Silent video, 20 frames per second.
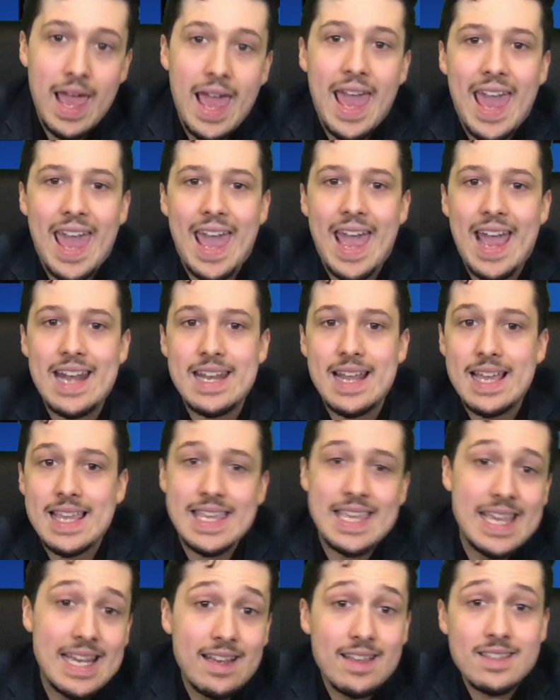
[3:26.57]
and
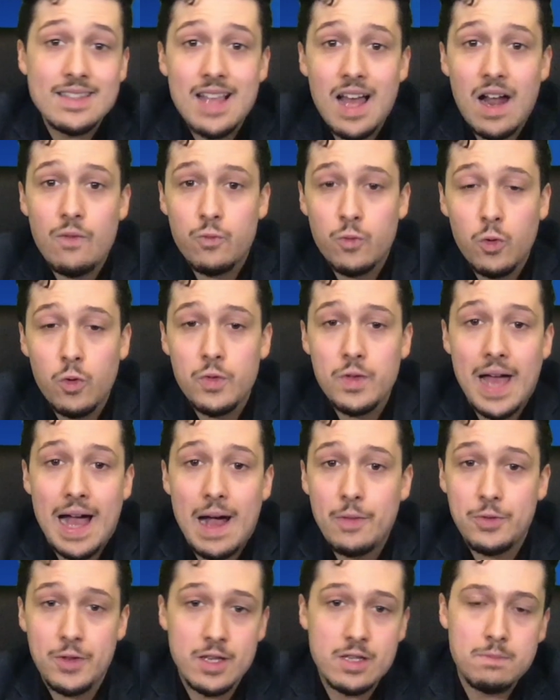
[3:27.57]
he does not rule
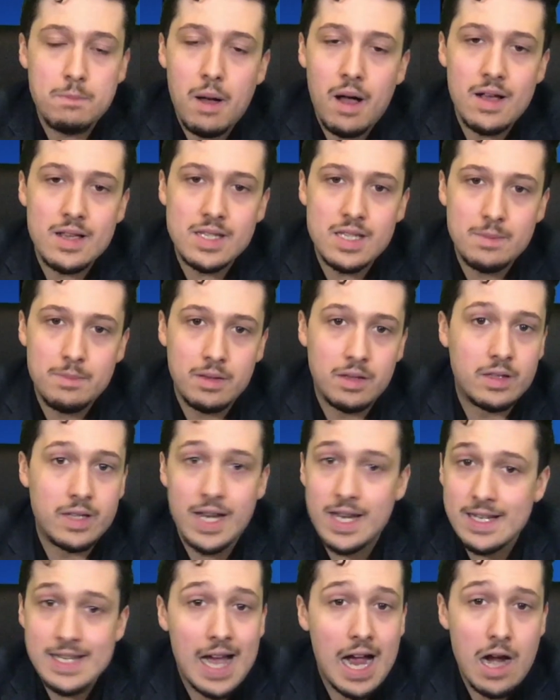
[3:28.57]
out this possibility
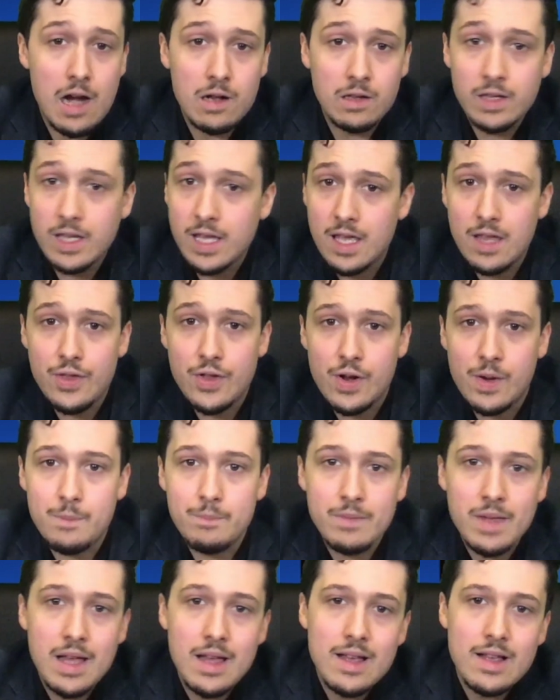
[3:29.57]
entirely either.
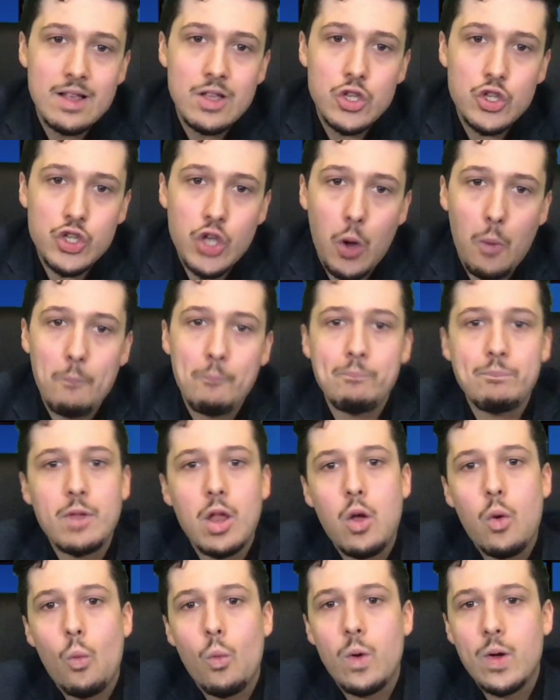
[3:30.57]
So,
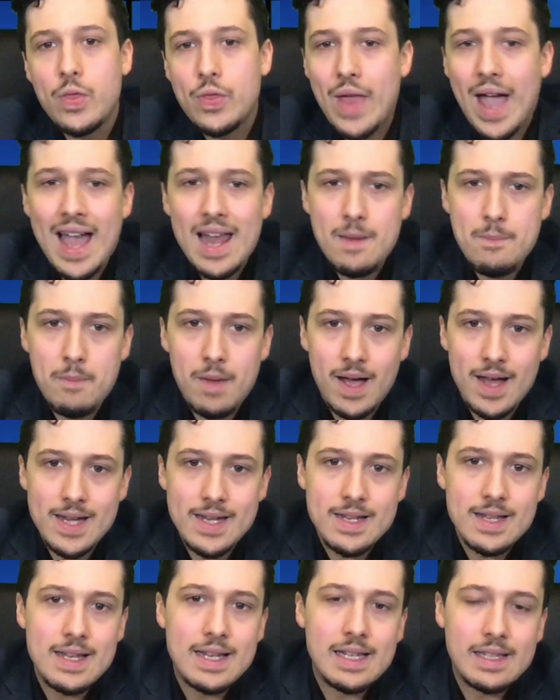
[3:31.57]
with that in
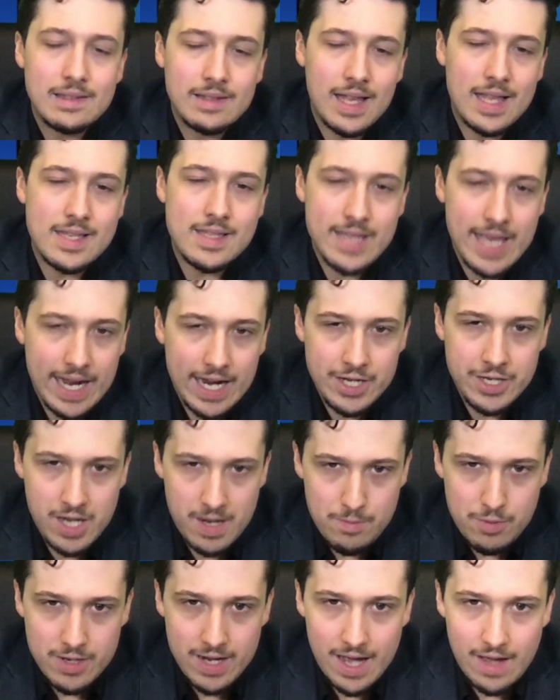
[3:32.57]
mind, let's take a
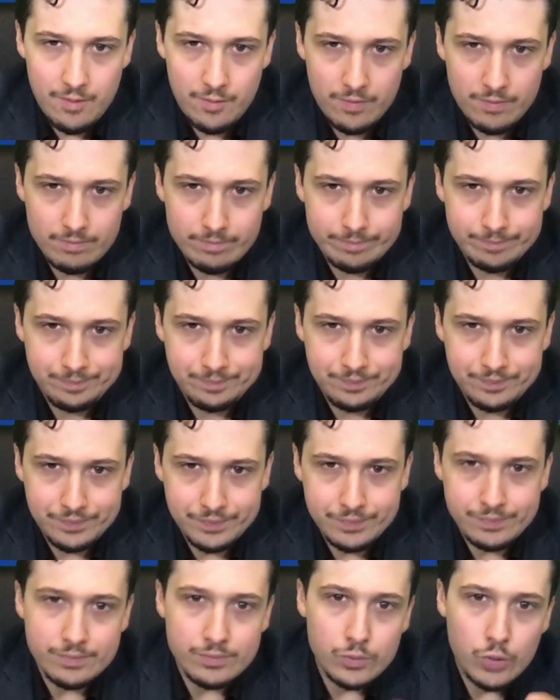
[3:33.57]
deeper dive.
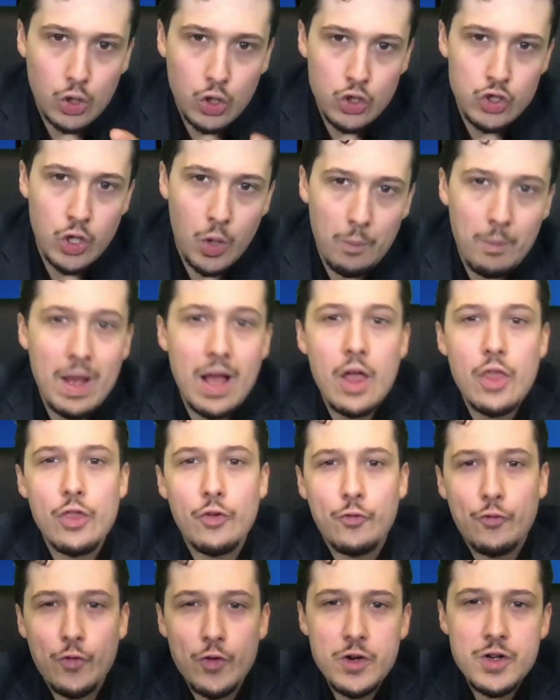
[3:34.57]
So, the
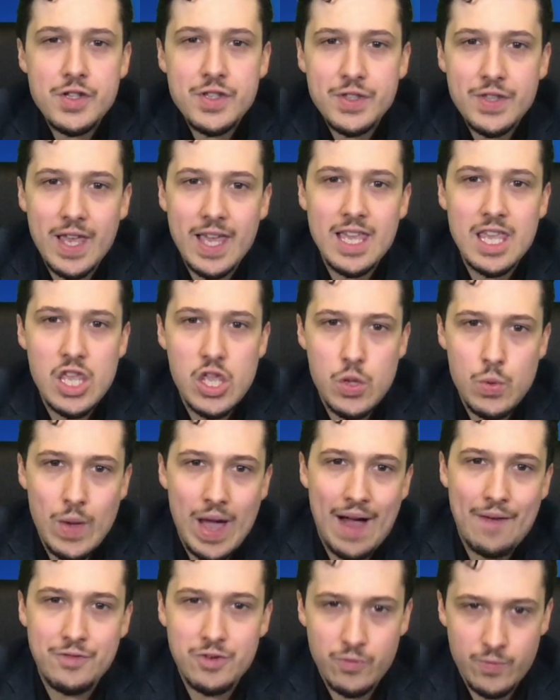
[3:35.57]
first thing you
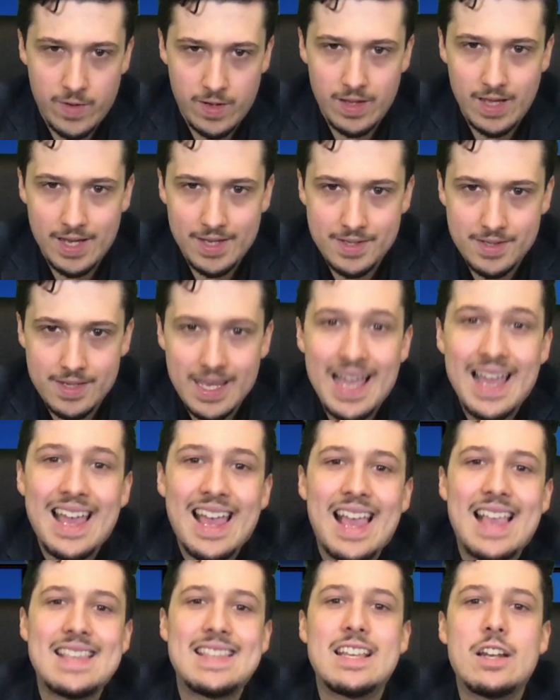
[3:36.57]
have to realize
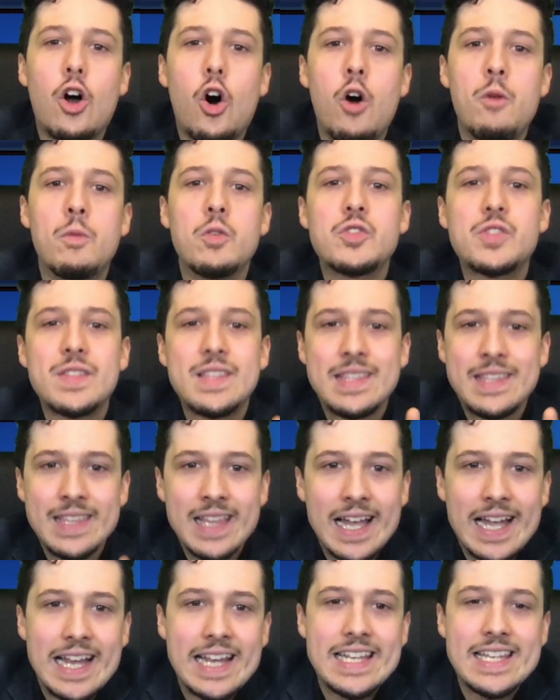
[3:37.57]
is that almost
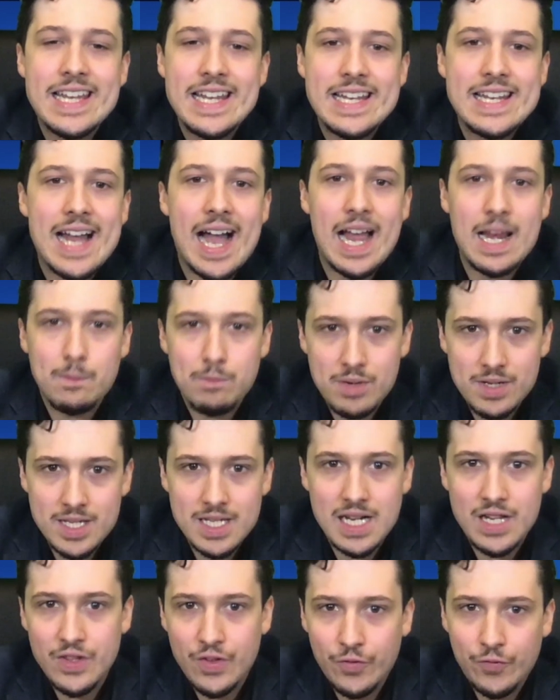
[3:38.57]

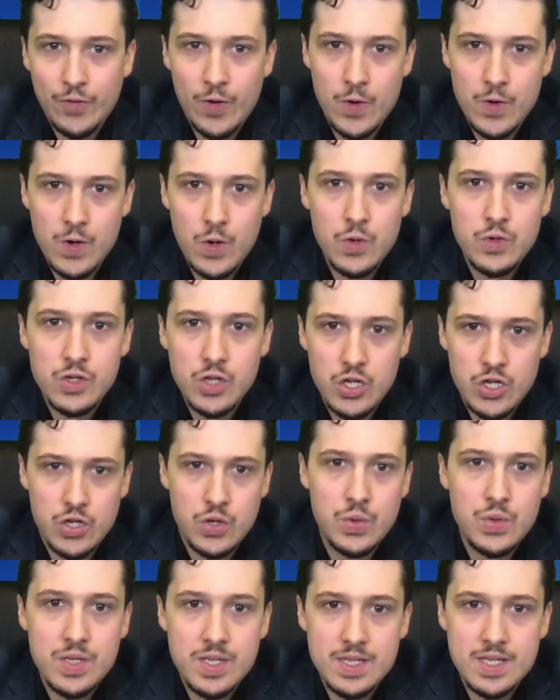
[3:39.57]
99% of the photos
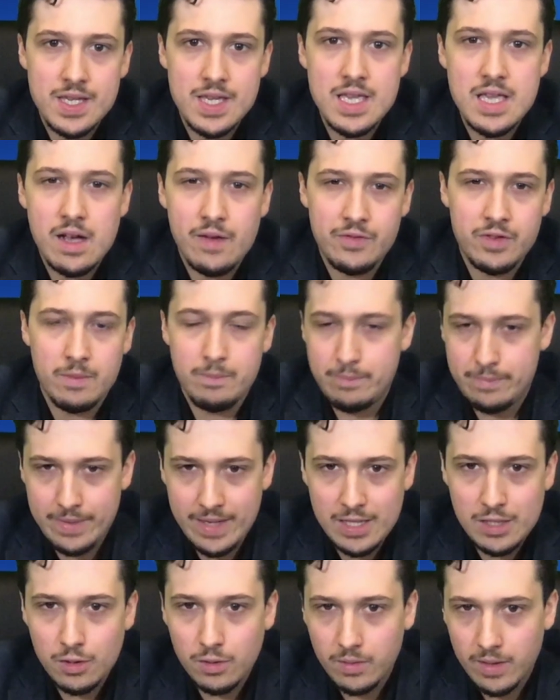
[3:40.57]
you see of the
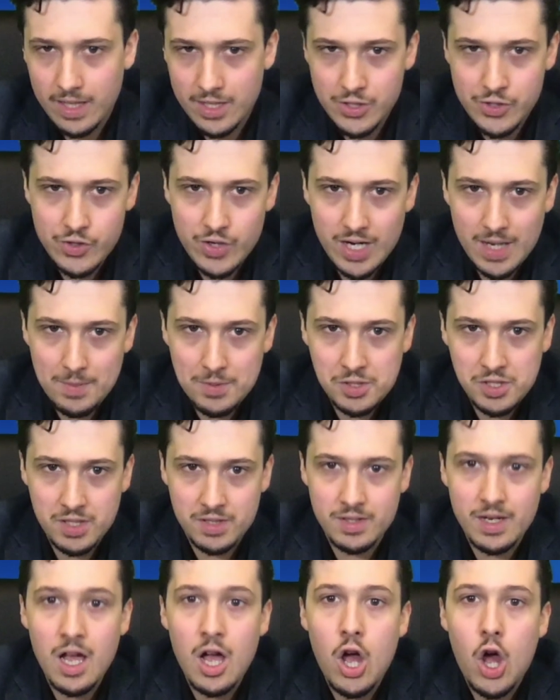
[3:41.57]
Bitola
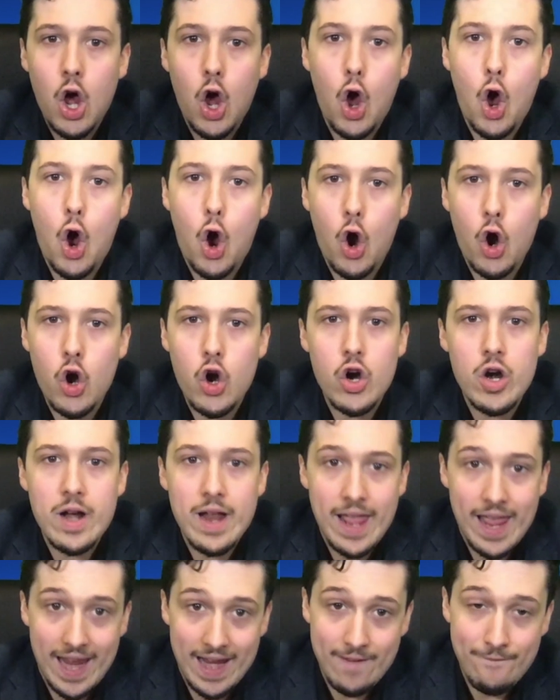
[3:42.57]
inscription are,
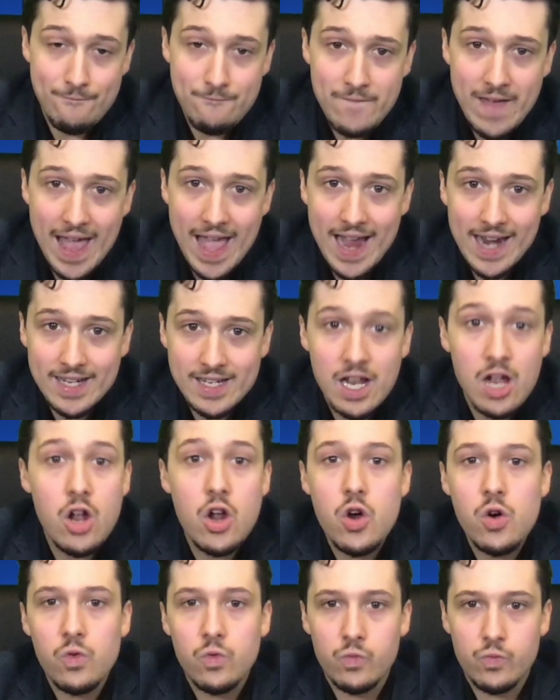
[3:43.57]
in fact,
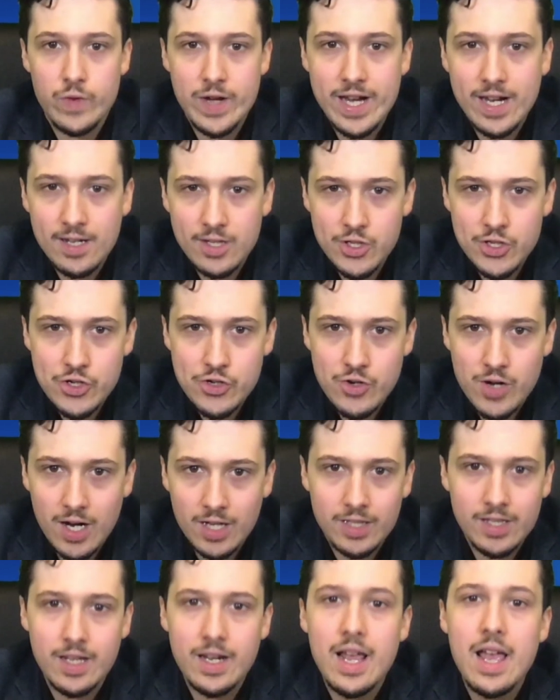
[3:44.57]

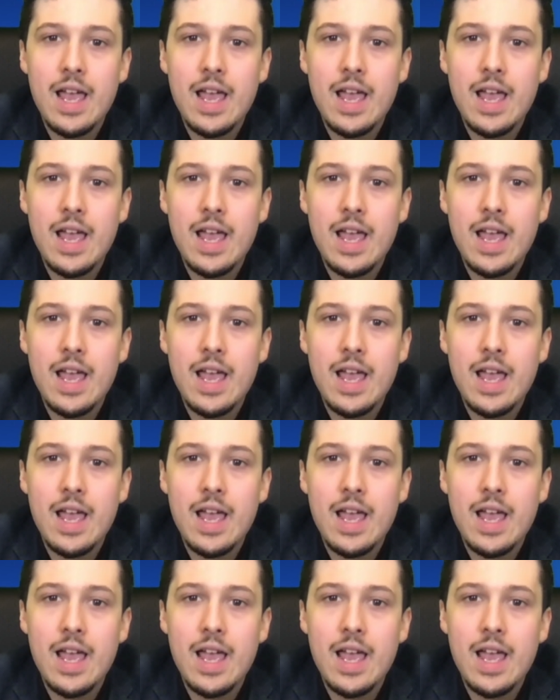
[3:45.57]
reconstructed